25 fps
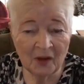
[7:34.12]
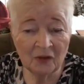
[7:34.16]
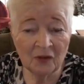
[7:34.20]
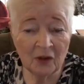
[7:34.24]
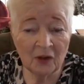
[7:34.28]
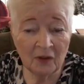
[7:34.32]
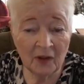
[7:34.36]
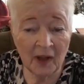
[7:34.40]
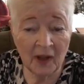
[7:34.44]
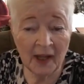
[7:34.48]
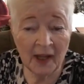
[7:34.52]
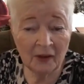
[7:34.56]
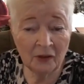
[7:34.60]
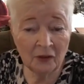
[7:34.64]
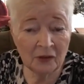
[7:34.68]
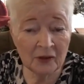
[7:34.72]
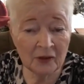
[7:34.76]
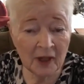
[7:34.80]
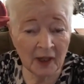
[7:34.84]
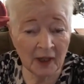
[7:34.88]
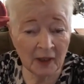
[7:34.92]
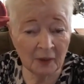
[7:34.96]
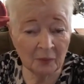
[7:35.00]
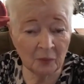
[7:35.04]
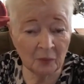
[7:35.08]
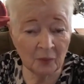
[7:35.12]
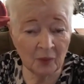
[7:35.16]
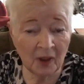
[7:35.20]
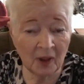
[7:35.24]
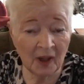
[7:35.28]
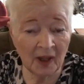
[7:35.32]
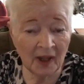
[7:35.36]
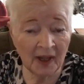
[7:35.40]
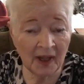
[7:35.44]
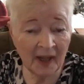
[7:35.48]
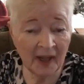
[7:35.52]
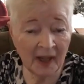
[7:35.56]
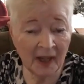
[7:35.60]
So last night
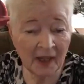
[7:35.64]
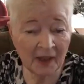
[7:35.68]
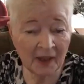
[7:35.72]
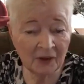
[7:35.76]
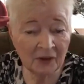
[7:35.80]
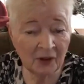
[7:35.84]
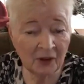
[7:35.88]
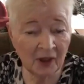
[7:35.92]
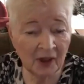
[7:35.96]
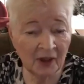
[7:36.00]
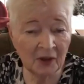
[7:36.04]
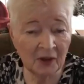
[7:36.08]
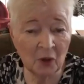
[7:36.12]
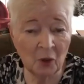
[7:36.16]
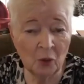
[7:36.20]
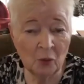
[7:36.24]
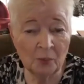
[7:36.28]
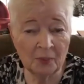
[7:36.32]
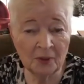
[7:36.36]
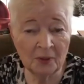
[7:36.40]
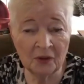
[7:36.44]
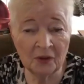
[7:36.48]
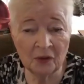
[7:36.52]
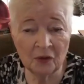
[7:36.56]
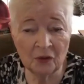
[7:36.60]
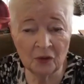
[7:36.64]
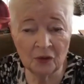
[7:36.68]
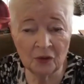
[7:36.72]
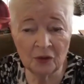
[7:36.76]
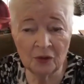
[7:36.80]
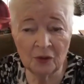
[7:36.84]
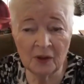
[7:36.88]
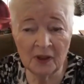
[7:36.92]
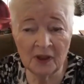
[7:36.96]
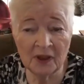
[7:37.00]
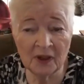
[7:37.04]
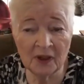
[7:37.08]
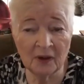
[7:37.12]
I had an open
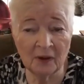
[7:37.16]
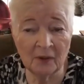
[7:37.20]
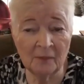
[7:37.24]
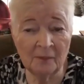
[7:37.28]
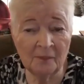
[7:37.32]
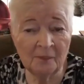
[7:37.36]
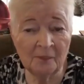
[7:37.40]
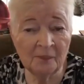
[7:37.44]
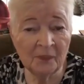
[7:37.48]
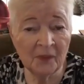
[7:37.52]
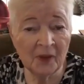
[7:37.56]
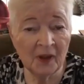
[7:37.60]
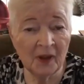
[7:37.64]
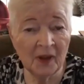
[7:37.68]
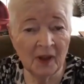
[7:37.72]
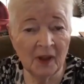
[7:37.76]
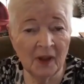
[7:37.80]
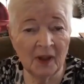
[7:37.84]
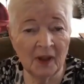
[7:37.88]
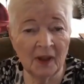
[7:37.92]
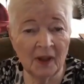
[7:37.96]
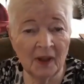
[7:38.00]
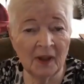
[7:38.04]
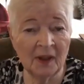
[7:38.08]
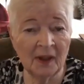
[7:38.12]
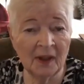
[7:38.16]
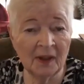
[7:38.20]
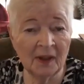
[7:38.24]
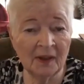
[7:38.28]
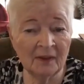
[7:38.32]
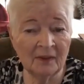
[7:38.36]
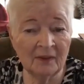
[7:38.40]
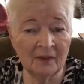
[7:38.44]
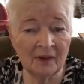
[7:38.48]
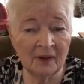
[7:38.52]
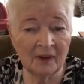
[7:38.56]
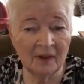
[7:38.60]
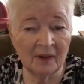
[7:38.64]
studio
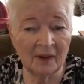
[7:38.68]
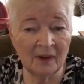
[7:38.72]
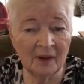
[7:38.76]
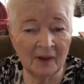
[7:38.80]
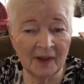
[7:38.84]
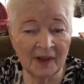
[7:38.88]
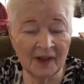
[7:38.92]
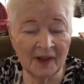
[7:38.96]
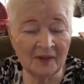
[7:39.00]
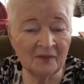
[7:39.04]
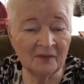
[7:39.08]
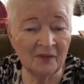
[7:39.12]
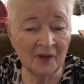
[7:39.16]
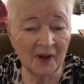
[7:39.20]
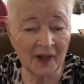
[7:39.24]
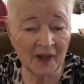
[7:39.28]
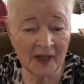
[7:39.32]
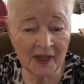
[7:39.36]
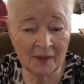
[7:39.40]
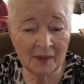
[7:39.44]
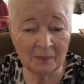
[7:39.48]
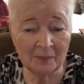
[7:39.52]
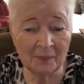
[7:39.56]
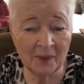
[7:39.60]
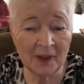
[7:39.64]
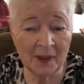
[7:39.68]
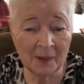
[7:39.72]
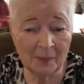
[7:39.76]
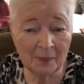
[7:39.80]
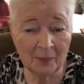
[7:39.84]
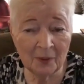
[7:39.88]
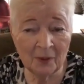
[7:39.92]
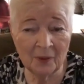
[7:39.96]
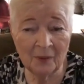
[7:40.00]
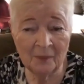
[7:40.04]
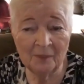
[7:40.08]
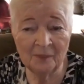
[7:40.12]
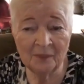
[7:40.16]
and invited
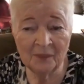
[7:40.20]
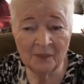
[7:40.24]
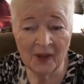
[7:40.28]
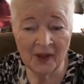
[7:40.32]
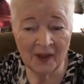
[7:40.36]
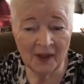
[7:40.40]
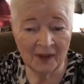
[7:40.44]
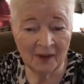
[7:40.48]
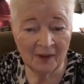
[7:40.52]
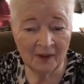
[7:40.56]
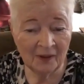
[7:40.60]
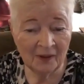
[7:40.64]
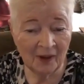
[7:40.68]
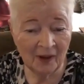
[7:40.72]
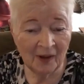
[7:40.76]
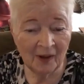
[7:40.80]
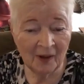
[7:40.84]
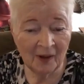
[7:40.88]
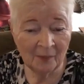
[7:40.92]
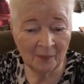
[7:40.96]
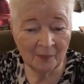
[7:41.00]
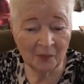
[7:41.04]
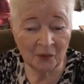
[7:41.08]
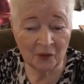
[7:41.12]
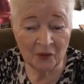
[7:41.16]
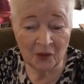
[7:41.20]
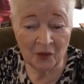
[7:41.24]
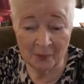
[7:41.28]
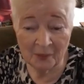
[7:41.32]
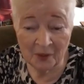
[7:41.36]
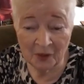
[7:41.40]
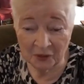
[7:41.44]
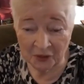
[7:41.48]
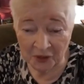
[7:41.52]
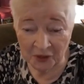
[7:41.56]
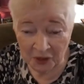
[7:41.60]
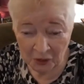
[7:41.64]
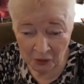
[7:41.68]
people,
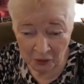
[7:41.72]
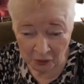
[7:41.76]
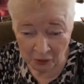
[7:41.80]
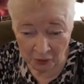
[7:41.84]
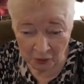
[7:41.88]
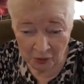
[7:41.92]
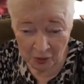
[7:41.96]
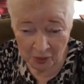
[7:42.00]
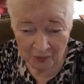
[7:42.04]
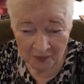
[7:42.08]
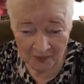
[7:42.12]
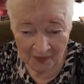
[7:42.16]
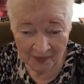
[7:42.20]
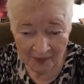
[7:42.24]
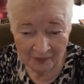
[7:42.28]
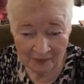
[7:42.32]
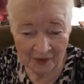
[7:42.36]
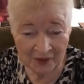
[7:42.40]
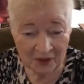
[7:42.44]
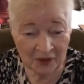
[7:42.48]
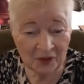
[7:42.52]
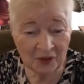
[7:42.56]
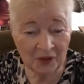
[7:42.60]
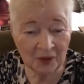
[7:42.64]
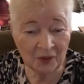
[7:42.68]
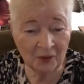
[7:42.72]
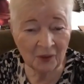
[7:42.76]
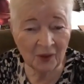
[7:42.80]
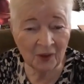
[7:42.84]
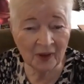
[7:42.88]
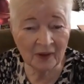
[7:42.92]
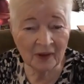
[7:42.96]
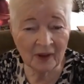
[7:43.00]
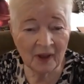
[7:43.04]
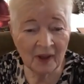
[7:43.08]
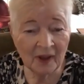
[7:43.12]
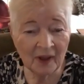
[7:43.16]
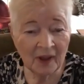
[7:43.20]
some of you who live in New
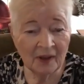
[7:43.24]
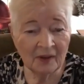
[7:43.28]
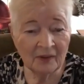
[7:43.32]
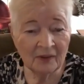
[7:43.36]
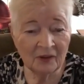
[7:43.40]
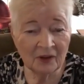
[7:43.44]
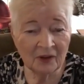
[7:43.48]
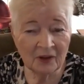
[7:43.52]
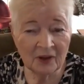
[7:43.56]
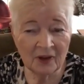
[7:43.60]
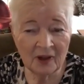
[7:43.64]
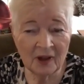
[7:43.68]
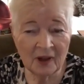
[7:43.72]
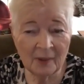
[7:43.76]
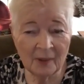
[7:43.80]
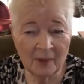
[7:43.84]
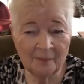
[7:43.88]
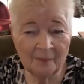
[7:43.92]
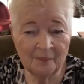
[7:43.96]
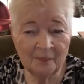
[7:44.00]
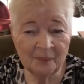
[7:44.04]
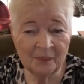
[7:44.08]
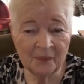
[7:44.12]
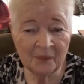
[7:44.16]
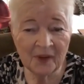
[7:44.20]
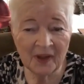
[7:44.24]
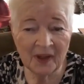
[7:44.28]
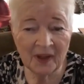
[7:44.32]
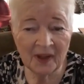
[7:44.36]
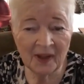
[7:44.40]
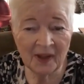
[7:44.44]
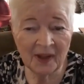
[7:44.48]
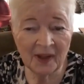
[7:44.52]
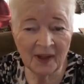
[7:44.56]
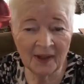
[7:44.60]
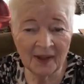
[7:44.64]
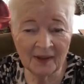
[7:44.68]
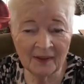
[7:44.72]
York, to come
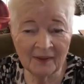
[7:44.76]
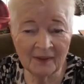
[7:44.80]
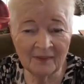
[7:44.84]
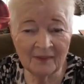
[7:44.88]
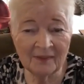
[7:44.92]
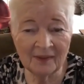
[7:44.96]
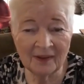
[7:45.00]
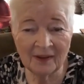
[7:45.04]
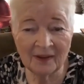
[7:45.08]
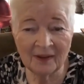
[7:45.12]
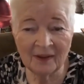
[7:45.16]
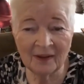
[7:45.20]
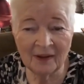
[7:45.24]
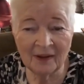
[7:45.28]
and